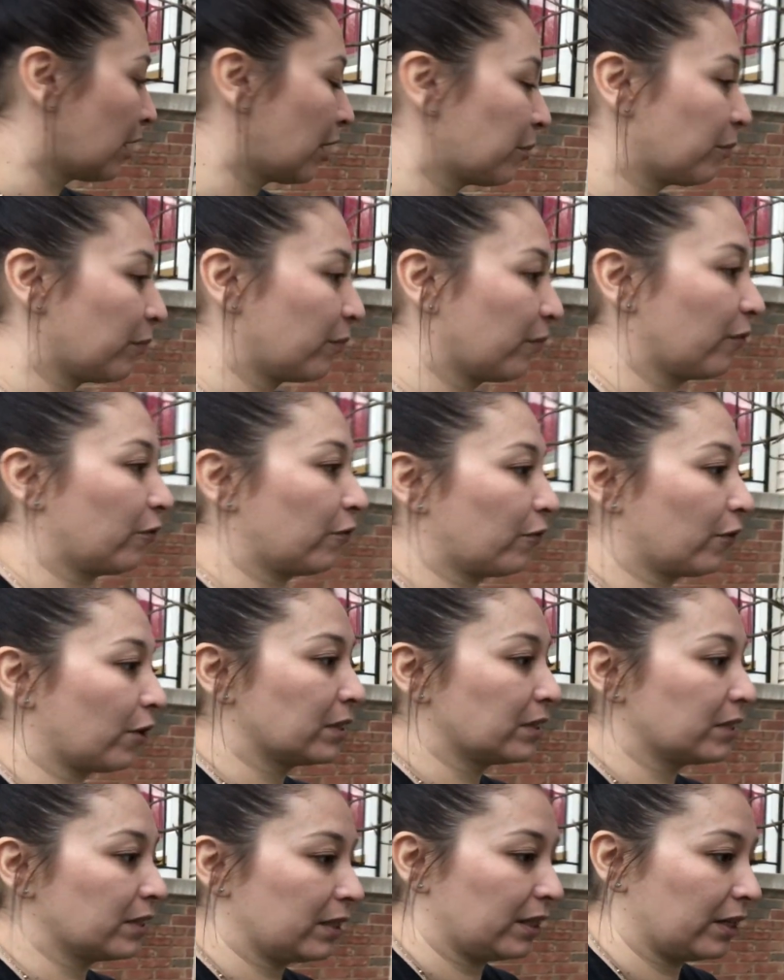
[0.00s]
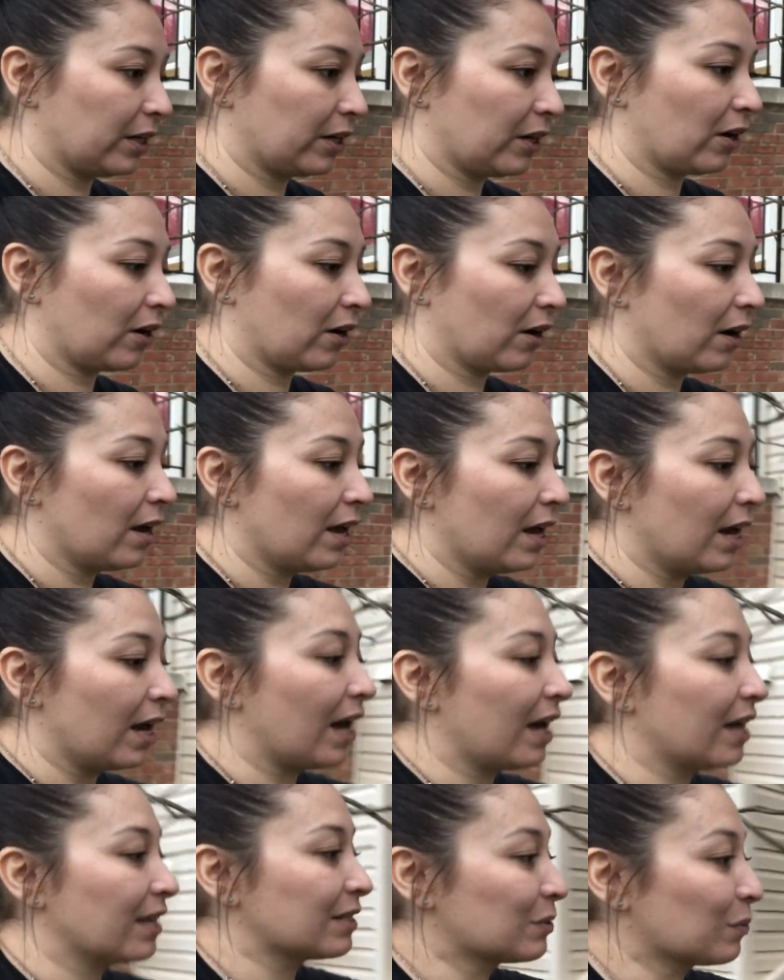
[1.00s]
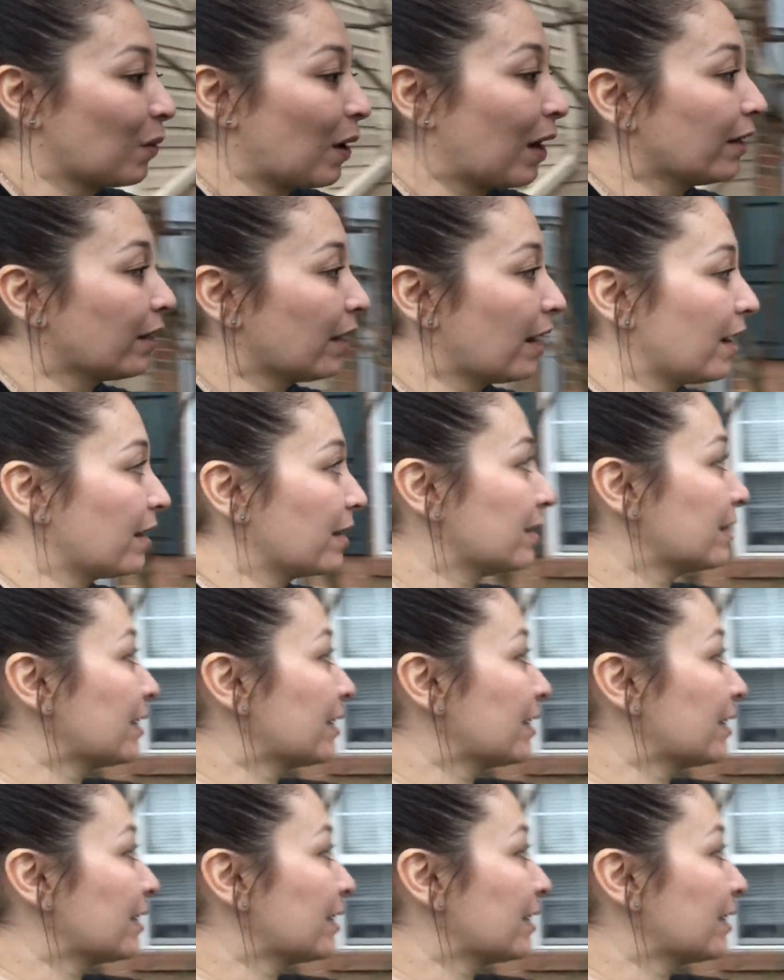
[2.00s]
up front here, as well as